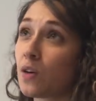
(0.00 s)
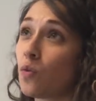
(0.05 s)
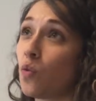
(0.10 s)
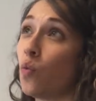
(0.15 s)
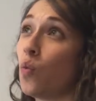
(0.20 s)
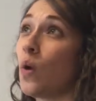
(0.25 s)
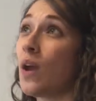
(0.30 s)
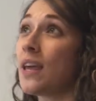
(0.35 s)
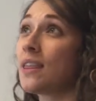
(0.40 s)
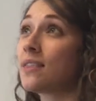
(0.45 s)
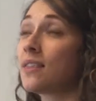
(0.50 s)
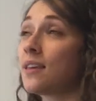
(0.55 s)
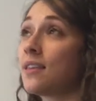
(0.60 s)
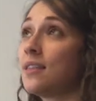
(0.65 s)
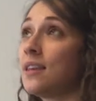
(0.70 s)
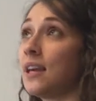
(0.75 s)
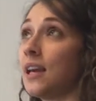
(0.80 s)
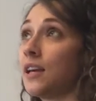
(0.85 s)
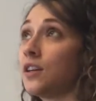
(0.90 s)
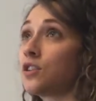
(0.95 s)
with
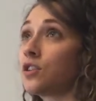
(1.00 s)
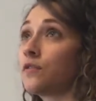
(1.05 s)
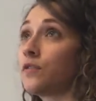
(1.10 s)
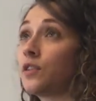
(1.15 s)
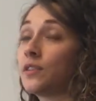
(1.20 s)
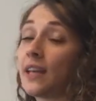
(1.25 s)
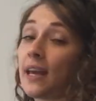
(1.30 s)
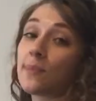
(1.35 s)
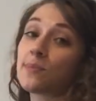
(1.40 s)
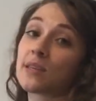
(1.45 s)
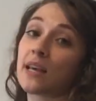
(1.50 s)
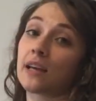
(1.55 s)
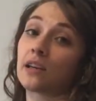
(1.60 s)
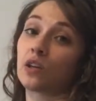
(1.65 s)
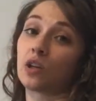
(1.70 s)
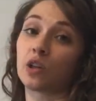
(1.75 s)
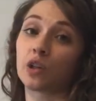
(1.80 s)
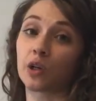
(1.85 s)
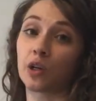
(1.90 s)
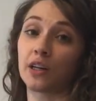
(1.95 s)
the interval names that
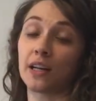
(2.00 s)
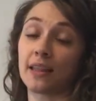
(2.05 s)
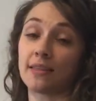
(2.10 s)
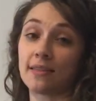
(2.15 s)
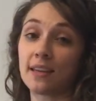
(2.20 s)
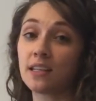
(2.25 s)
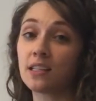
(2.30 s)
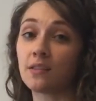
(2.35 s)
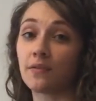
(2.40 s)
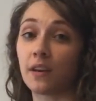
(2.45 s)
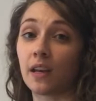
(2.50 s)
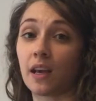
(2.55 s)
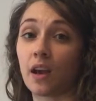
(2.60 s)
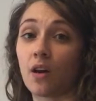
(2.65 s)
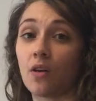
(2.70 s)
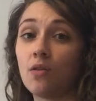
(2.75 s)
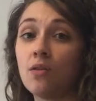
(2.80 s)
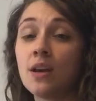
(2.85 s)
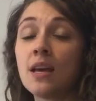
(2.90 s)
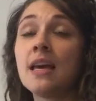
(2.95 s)
you'll learn in this
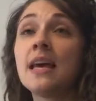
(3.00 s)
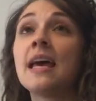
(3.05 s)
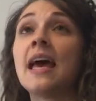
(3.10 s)
video